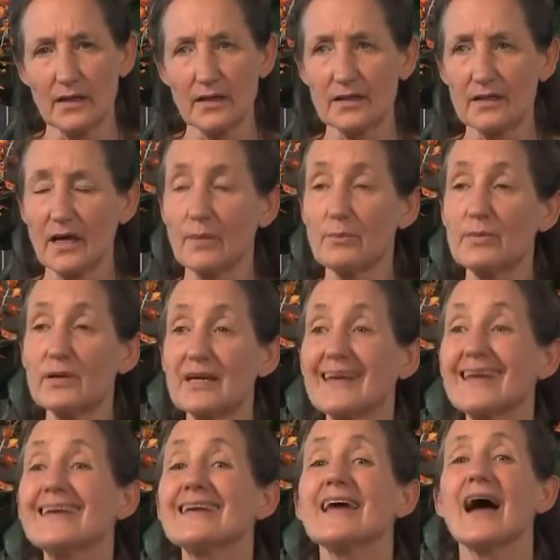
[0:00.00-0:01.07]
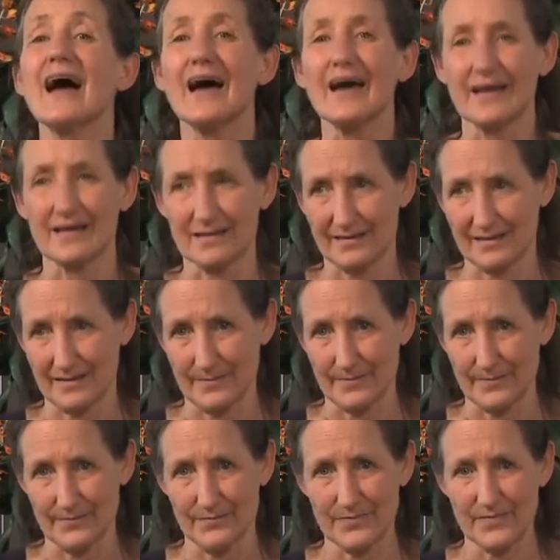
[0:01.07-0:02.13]
It can be inhaled.
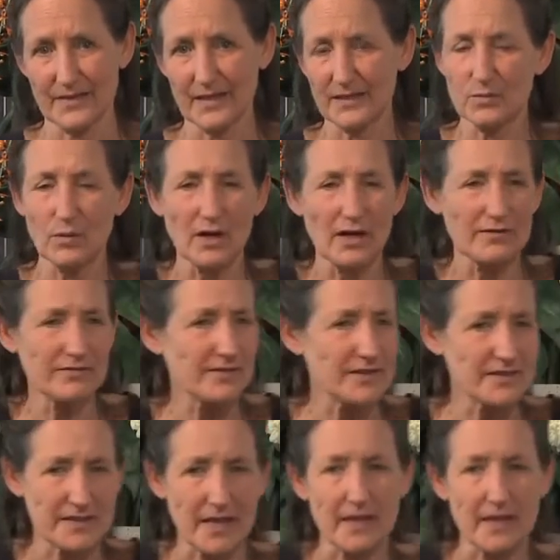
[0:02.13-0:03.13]
That's why if there's